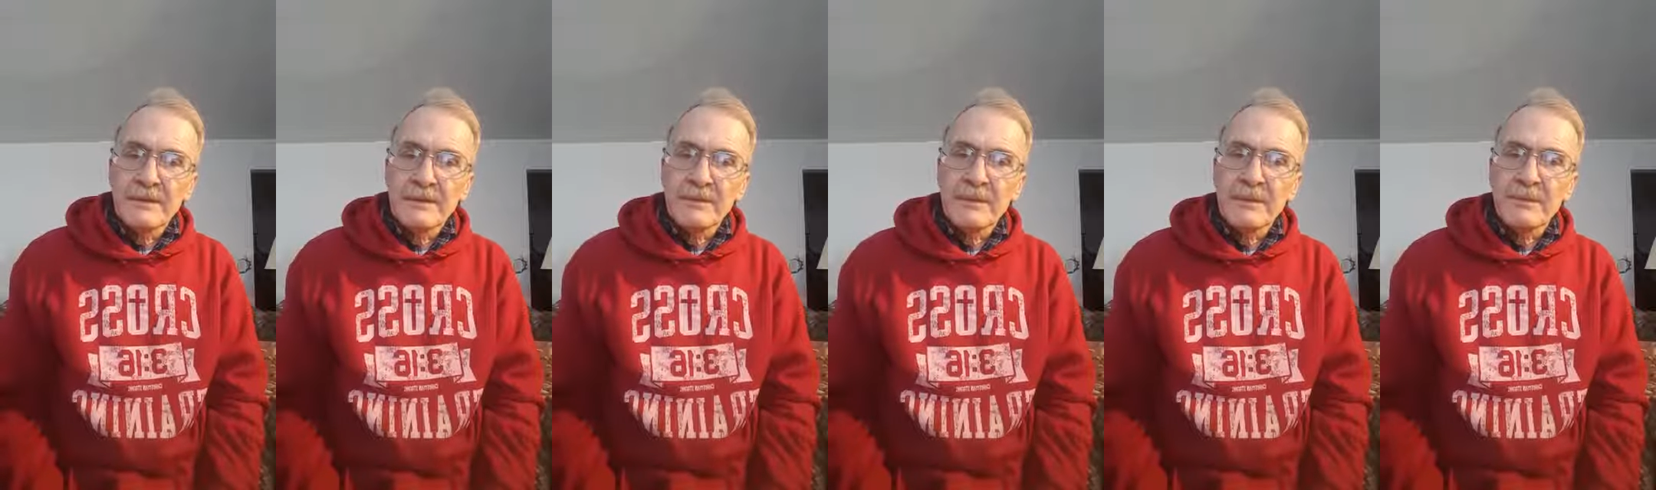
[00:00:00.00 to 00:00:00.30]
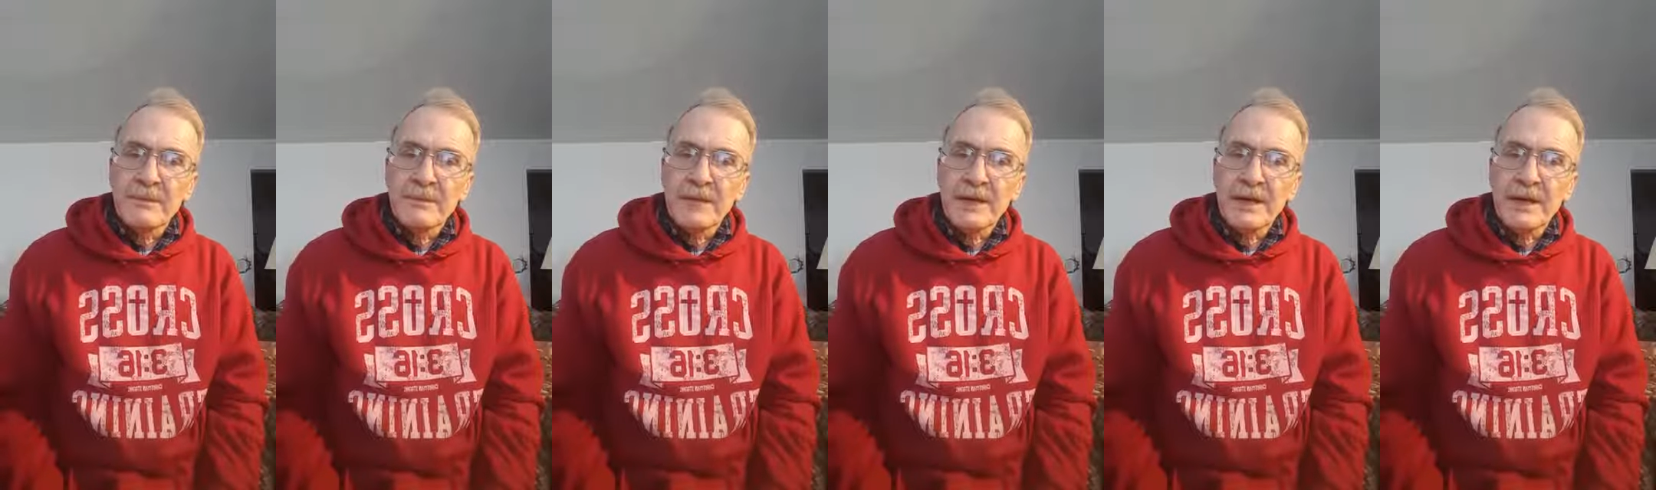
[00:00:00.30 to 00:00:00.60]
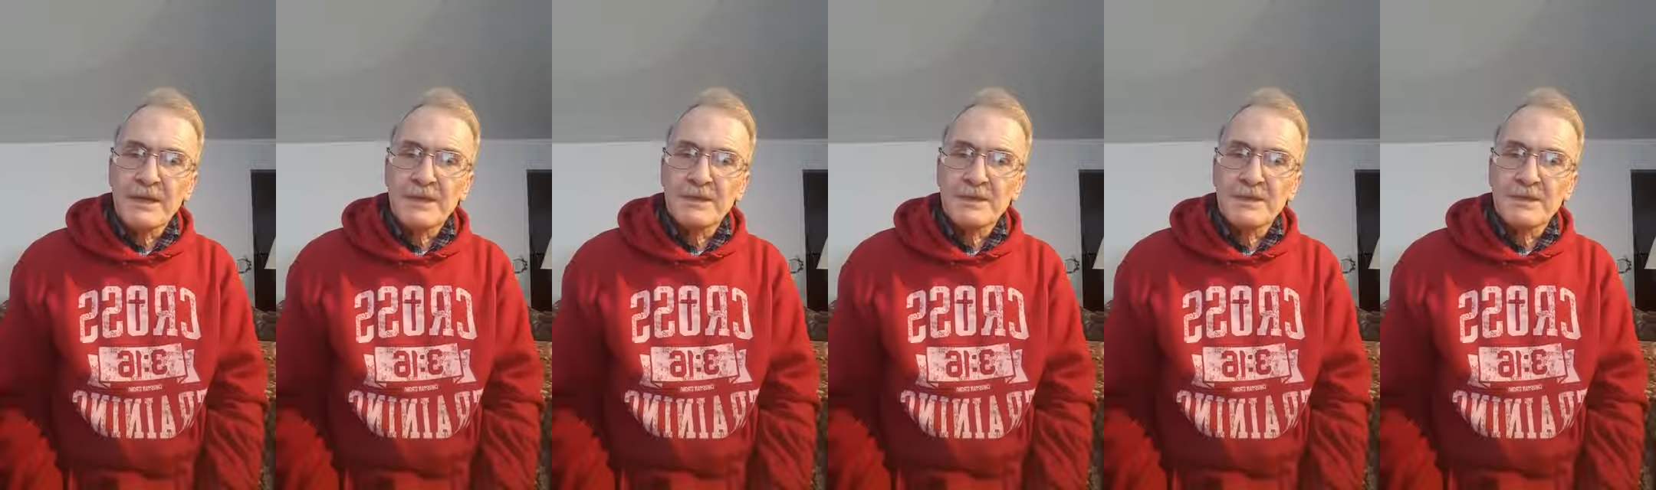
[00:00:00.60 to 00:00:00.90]
the
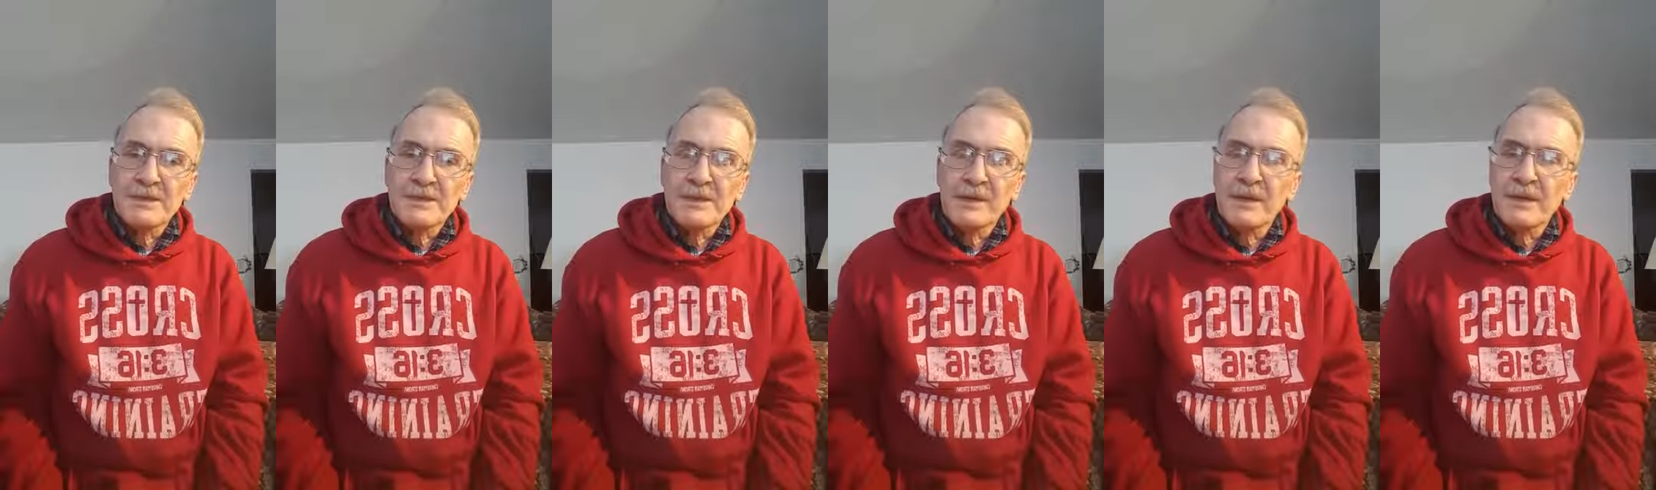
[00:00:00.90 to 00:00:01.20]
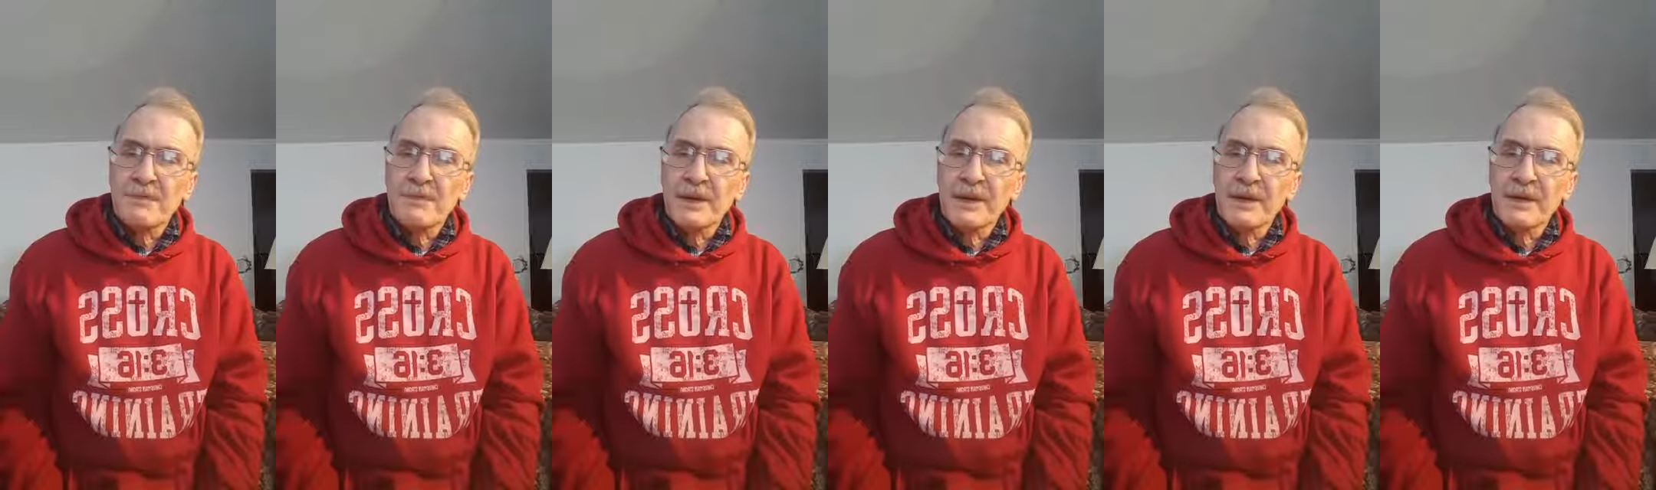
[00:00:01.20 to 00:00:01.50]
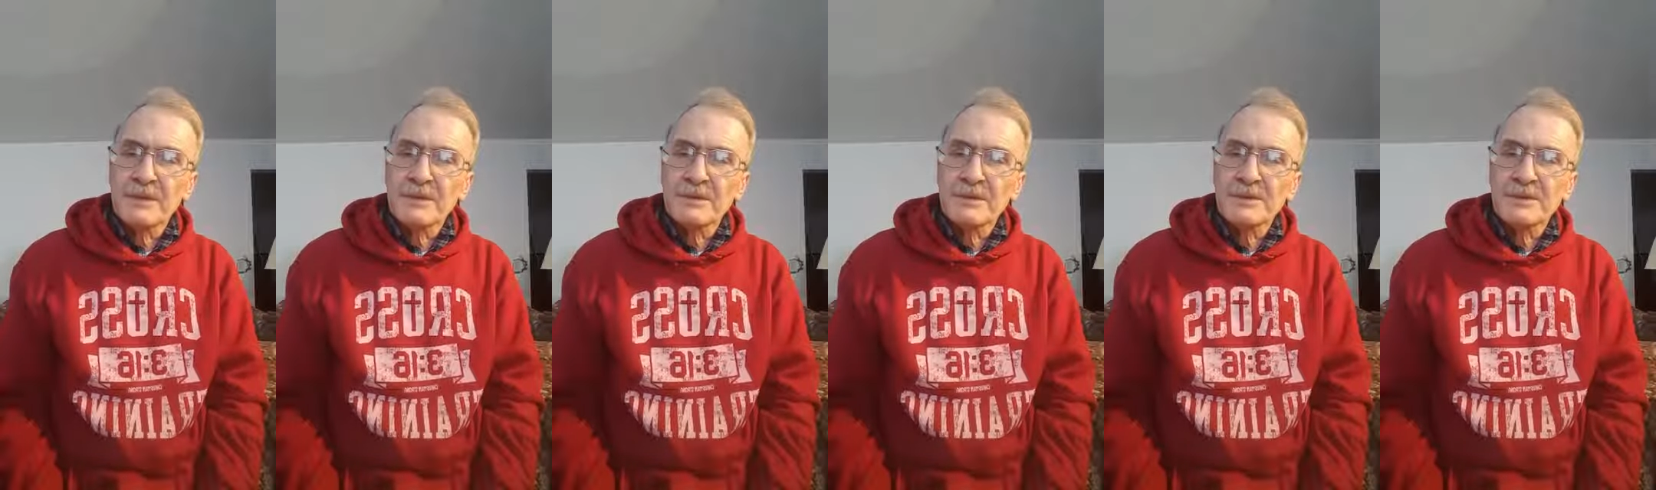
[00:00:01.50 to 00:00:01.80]
price that he
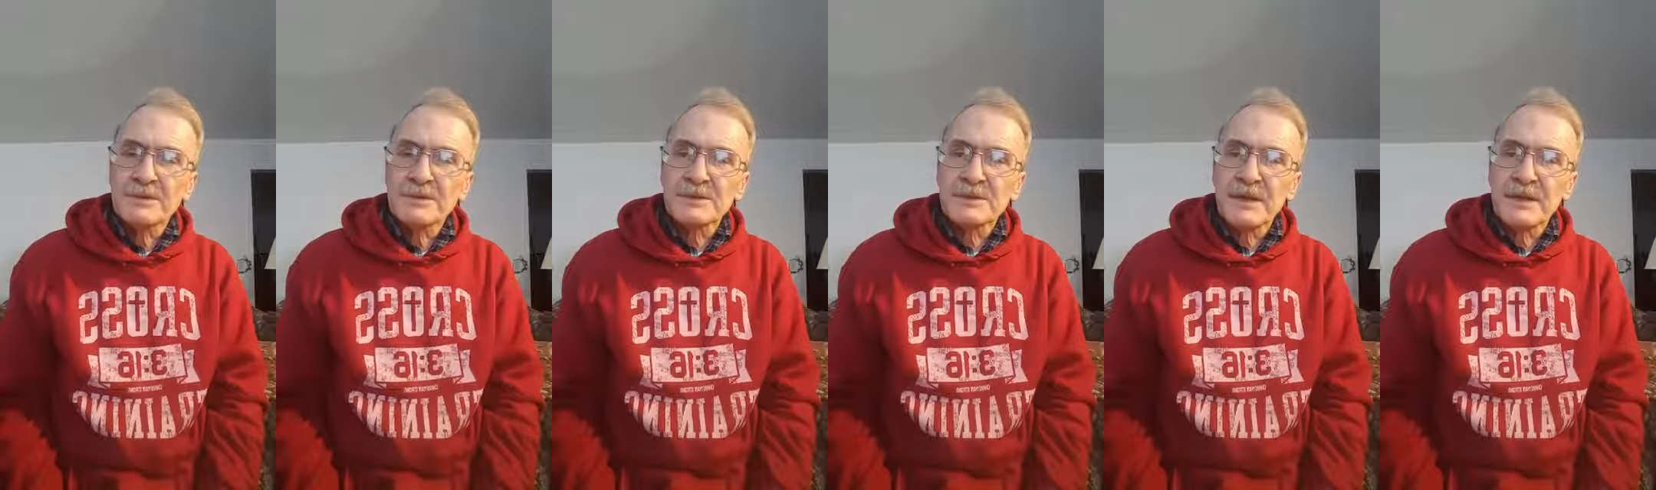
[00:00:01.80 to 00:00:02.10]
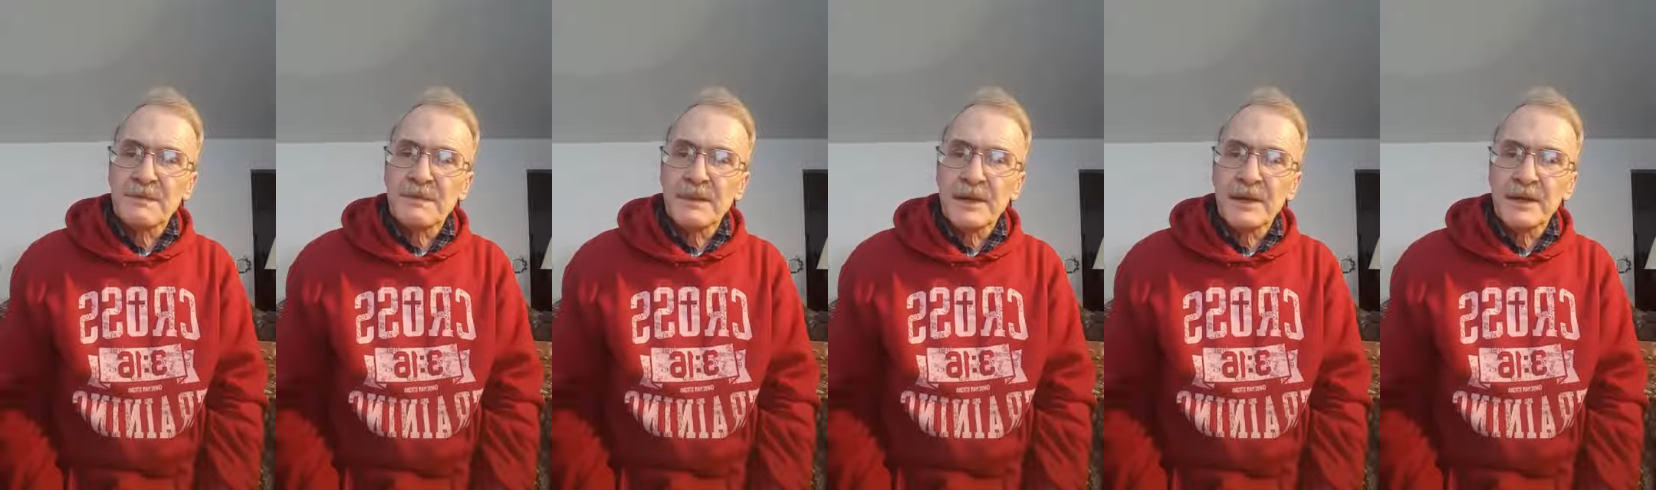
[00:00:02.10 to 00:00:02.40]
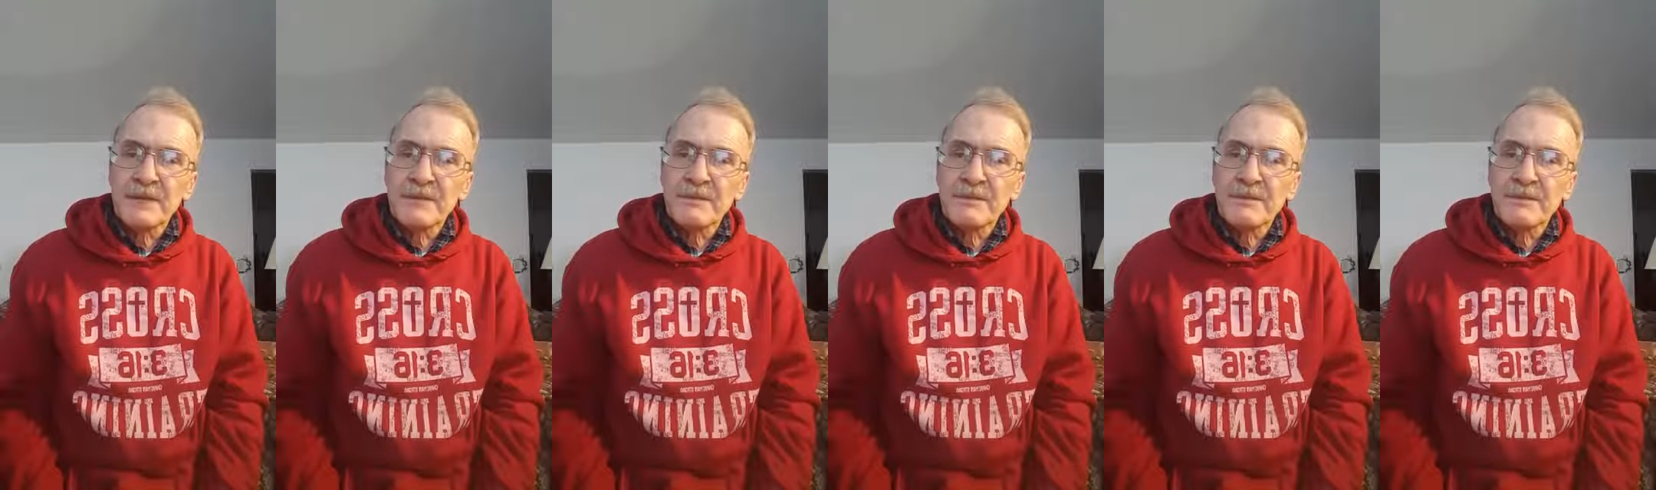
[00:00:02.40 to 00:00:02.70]
paid was he
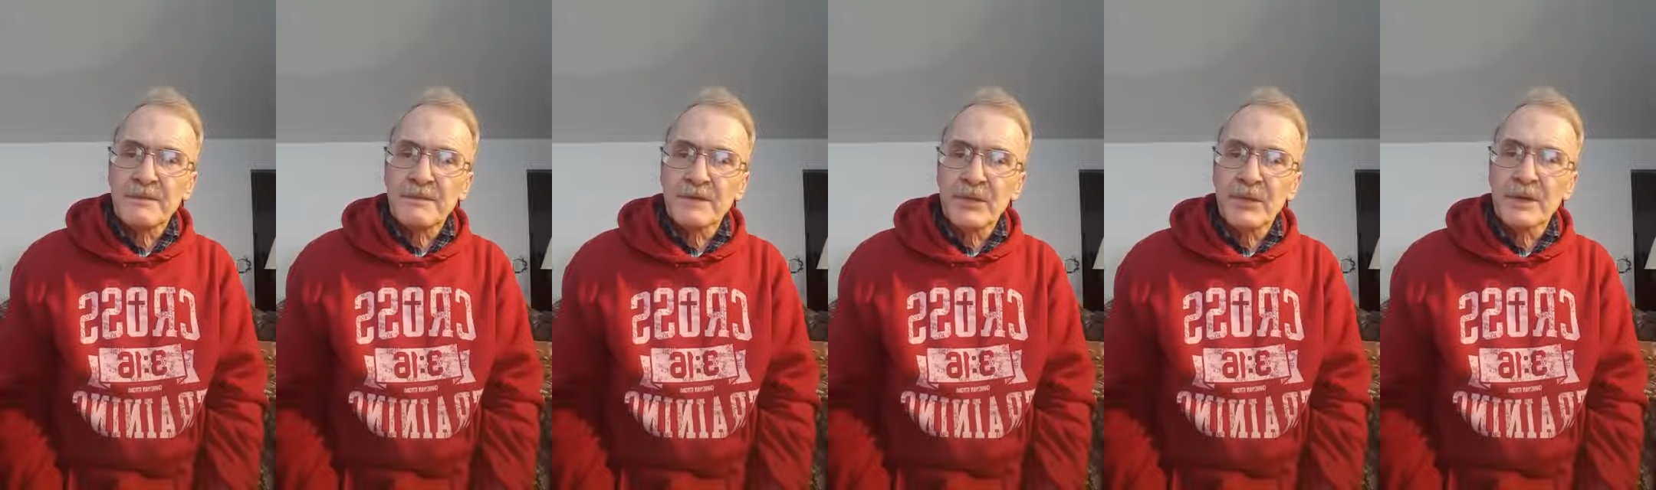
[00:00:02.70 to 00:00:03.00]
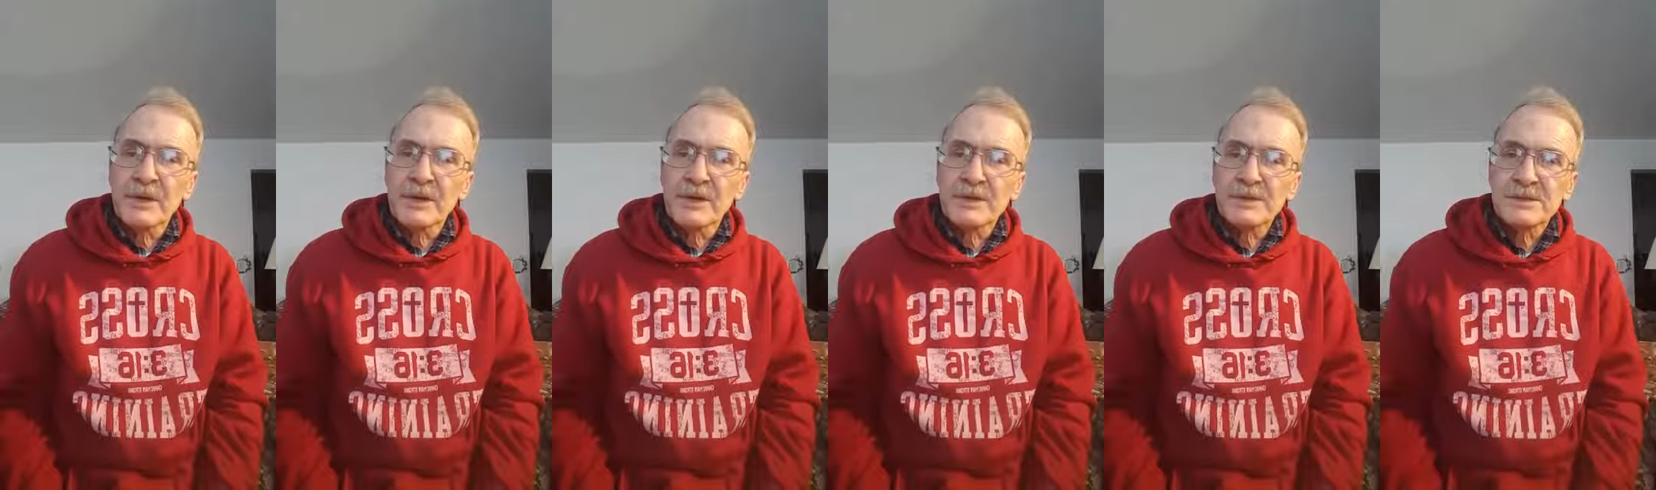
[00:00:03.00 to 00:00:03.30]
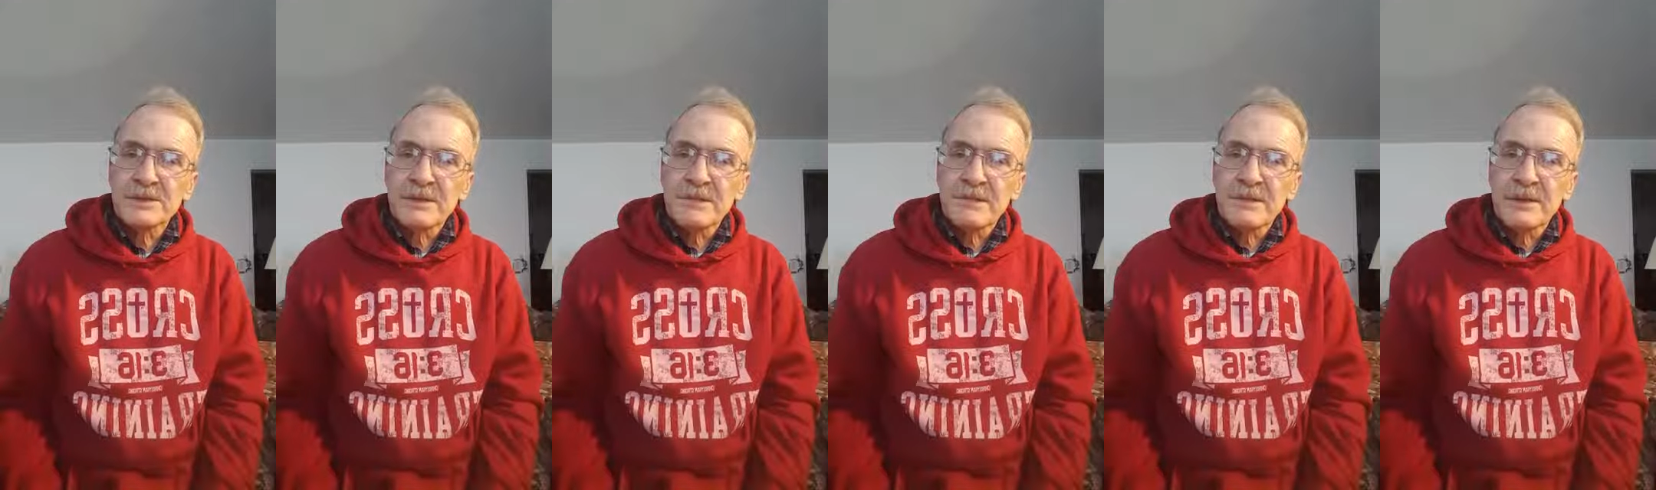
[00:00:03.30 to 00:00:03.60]
paid it for
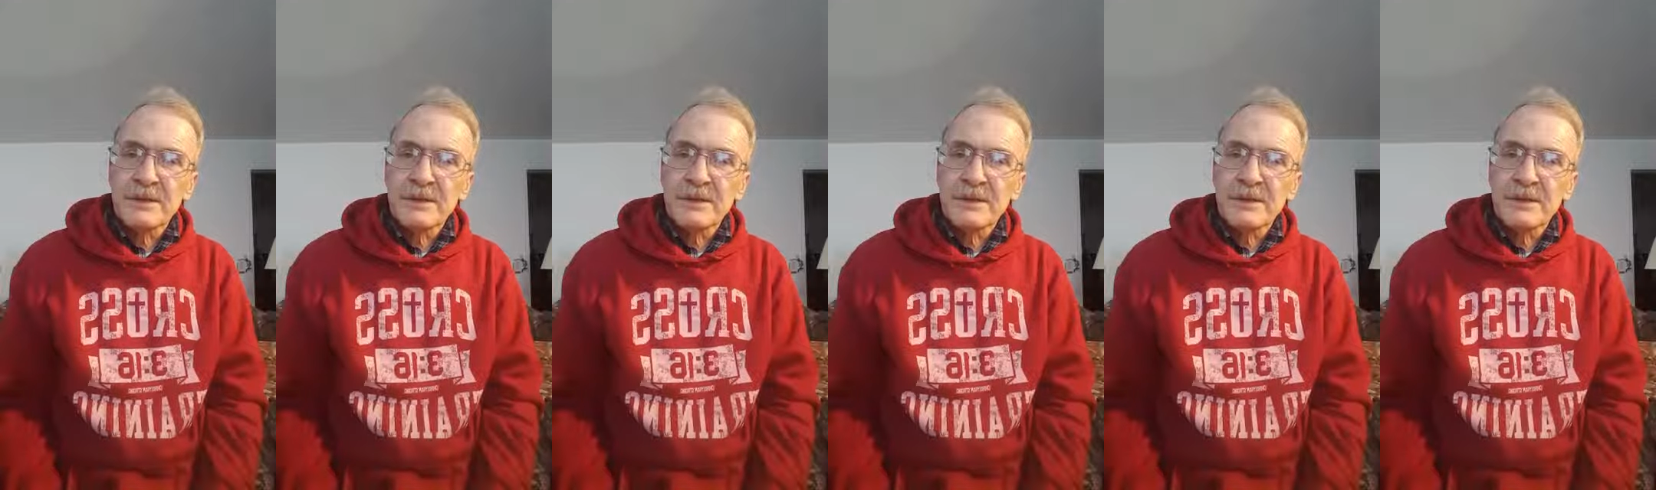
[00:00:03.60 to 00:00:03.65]
us.